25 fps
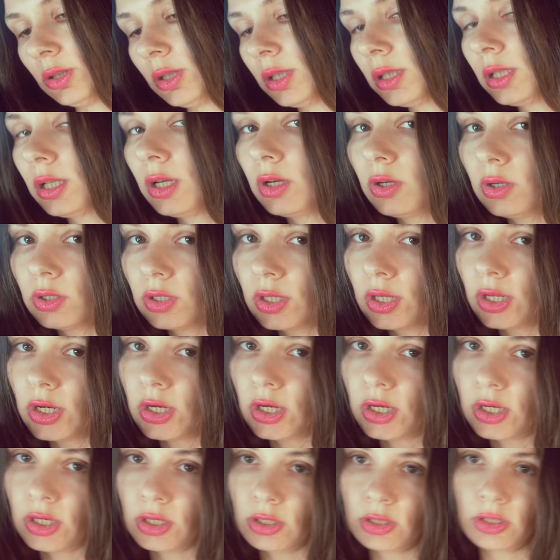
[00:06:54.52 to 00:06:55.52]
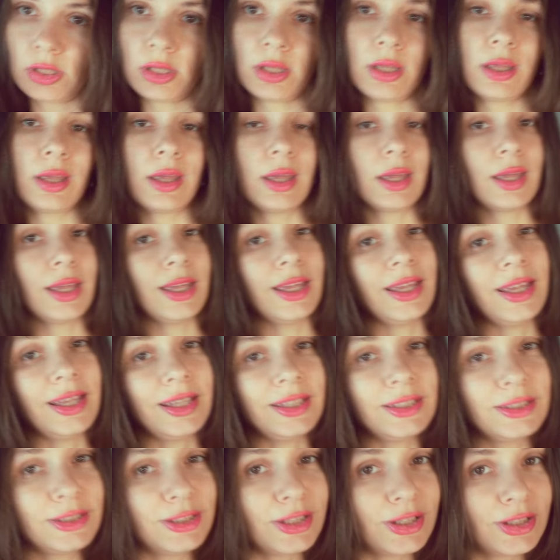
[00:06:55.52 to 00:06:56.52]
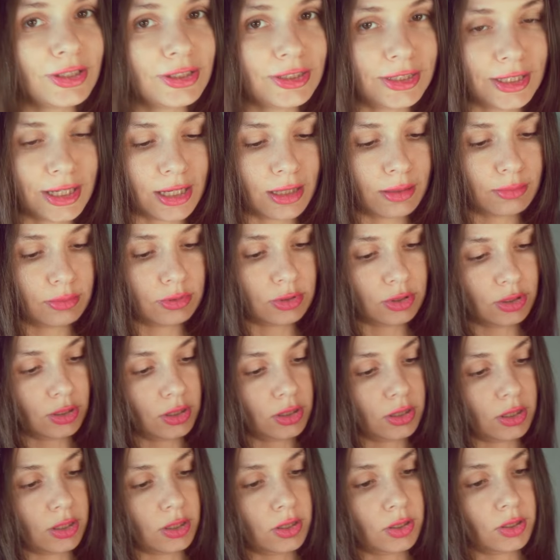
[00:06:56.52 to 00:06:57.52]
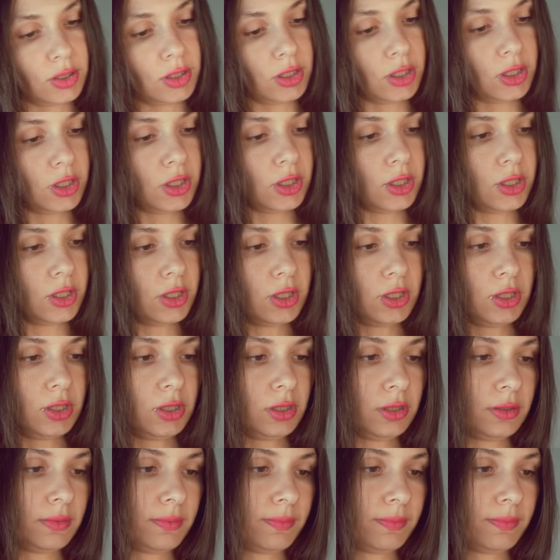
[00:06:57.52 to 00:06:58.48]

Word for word: glow, girl. It's your time to glow, girl.